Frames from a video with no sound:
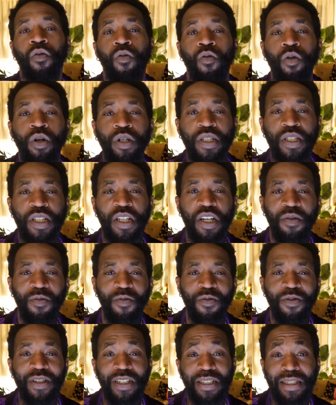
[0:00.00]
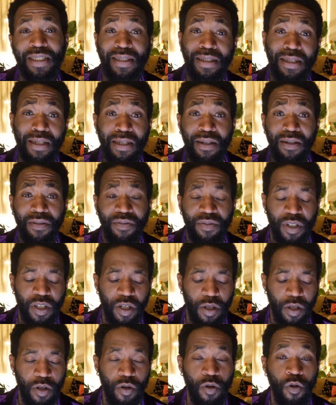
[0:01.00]
What's up,
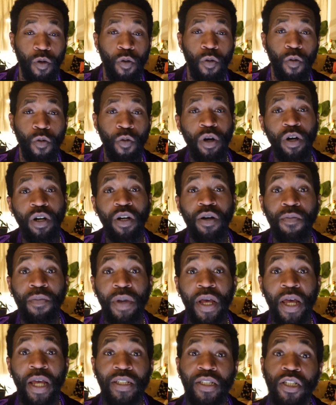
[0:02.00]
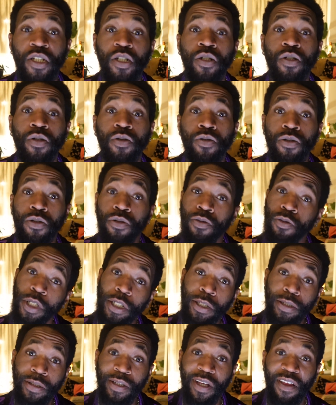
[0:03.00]
and welcome back to
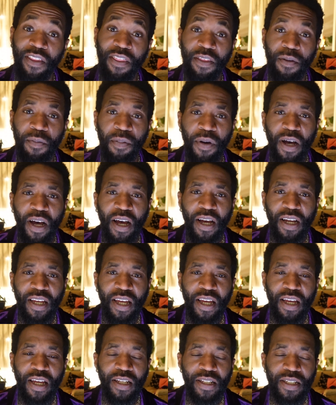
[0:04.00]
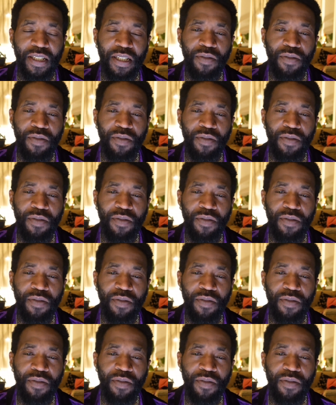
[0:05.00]
Sweet the Podcast.